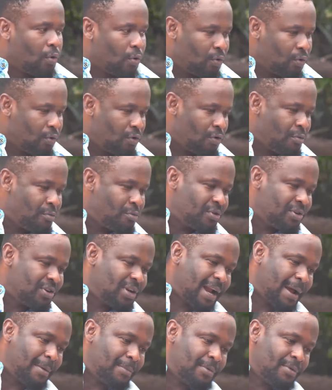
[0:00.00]

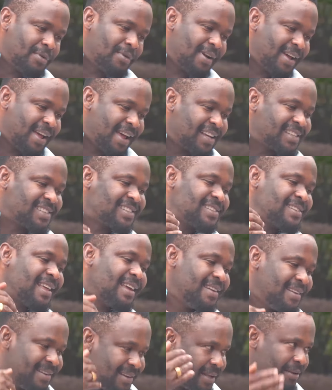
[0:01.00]
Omunabo,
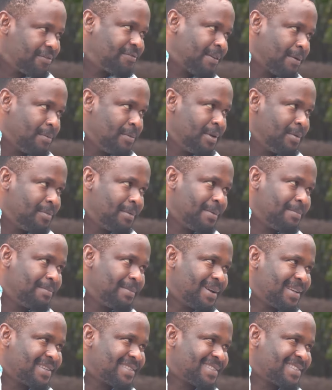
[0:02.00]
extended family
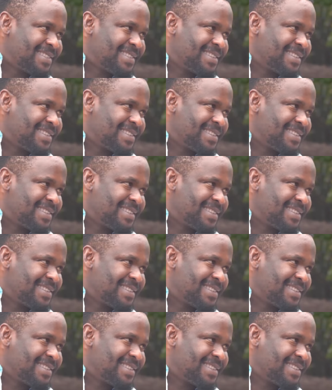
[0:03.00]
members.